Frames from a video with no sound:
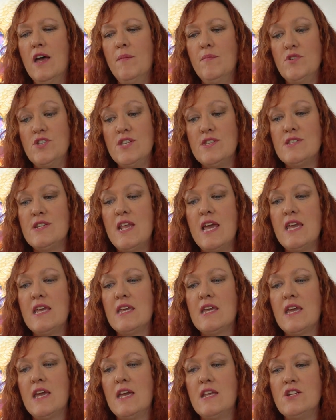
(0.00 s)
she's
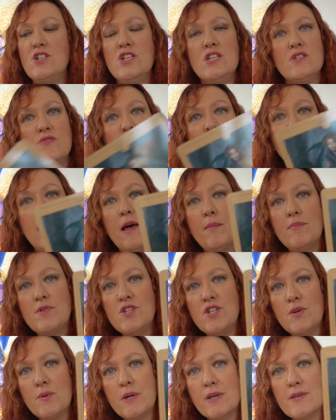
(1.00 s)
naked, she's
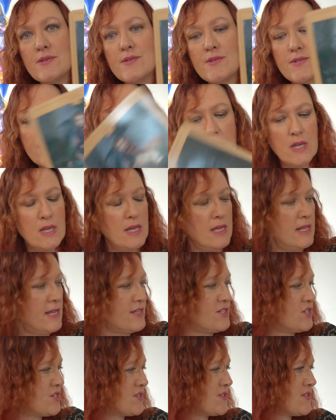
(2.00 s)
voluptuous.
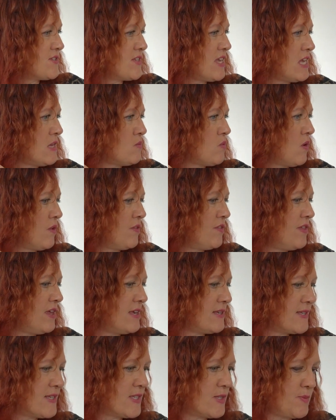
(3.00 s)
Let's just see what
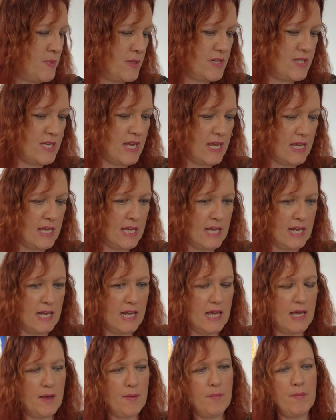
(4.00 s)
this
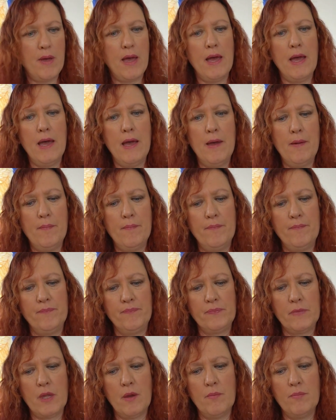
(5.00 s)
particular
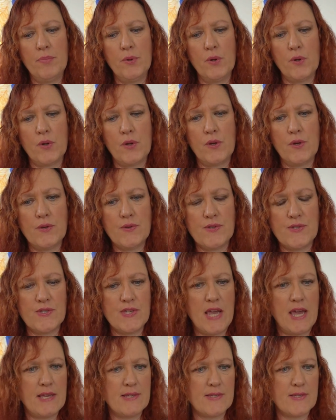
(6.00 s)
book
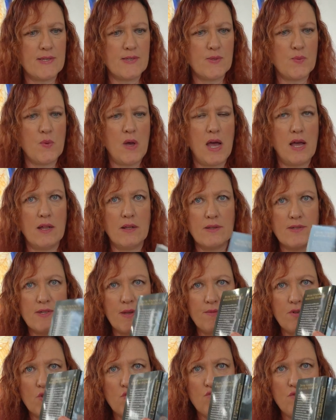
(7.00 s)
says as well. So
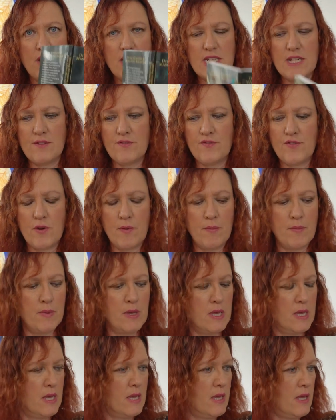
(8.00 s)
I'm just reading from
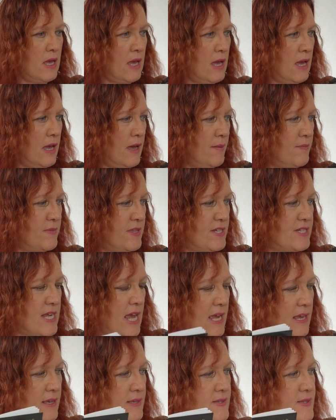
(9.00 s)
the
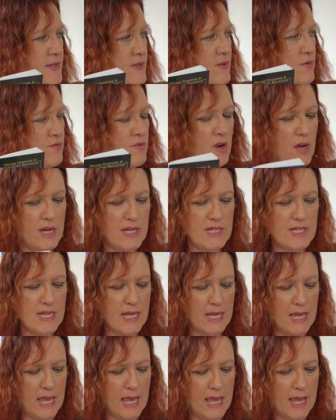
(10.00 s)
deck's
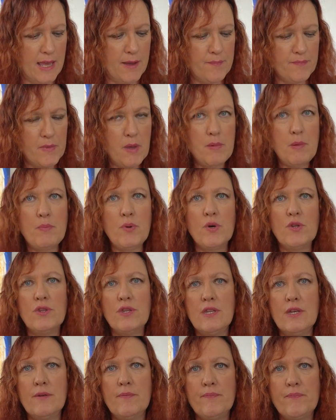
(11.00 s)
writing here. Let me put
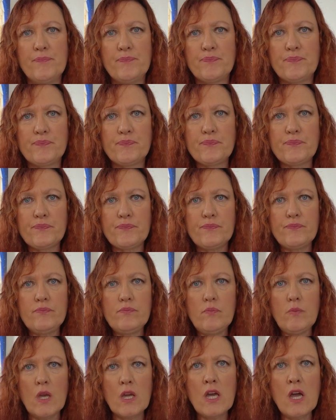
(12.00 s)
the
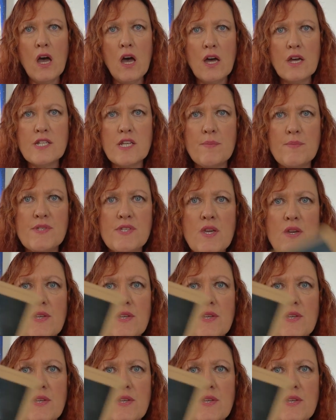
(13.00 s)
card up so